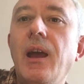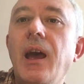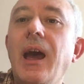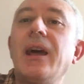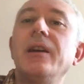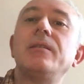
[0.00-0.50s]

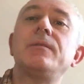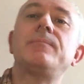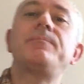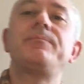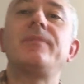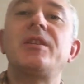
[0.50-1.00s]
Hello,
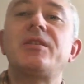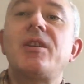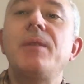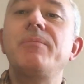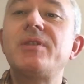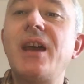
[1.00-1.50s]
it's
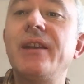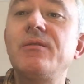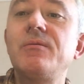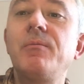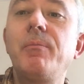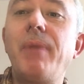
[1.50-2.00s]
Tim
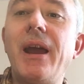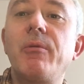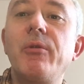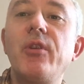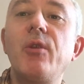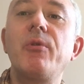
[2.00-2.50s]
Sandle, back
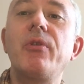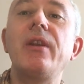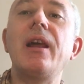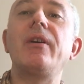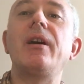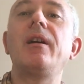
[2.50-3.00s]
with you with
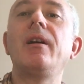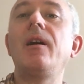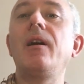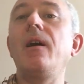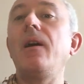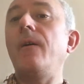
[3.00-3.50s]
another
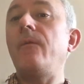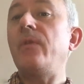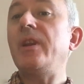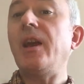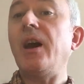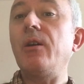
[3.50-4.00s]

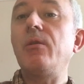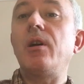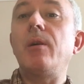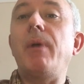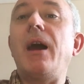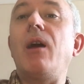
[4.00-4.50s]
video
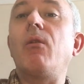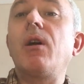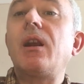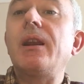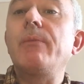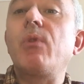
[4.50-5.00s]
about
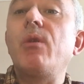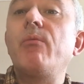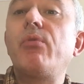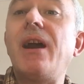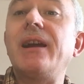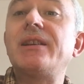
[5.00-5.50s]
clean room
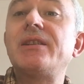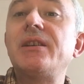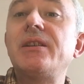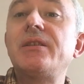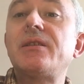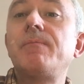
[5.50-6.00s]

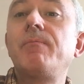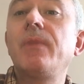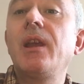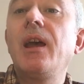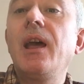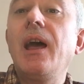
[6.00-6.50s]
practices.
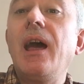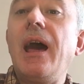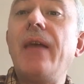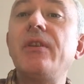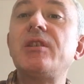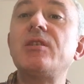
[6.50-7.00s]

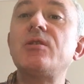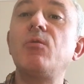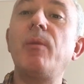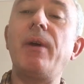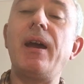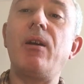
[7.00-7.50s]
And this is all
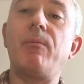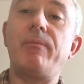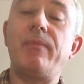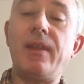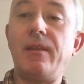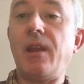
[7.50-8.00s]
about
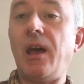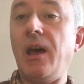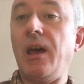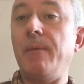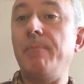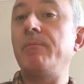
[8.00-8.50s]

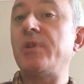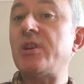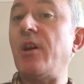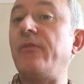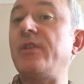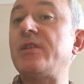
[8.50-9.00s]

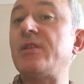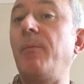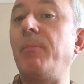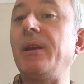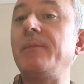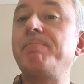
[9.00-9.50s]
surface
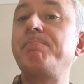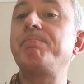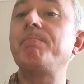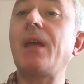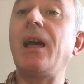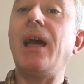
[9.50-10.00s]
sampling.
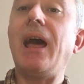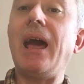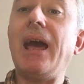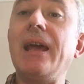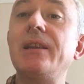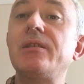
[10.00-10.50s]

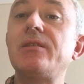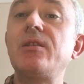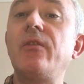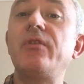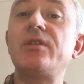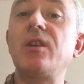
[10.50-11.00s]
And
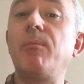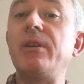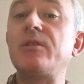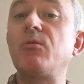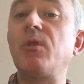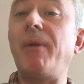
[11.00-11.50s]
surface sampling
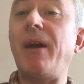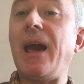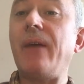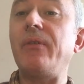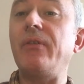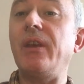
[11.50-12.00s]
is all about
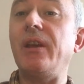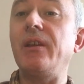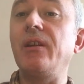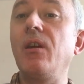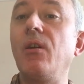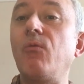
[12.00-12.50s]
having the
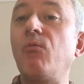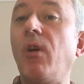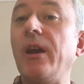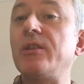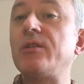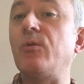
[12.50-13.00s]

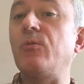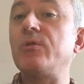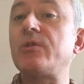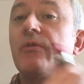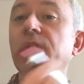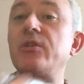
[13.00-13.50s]
right tools
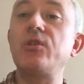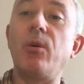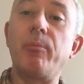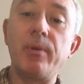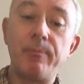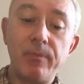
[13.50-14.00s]
for the
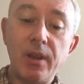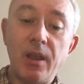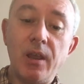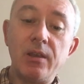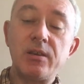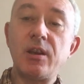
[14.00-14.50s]
job.
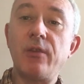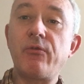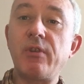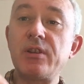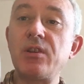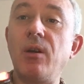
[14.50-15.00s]
So for
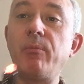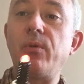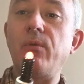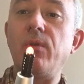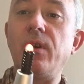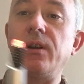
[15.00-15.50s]
example,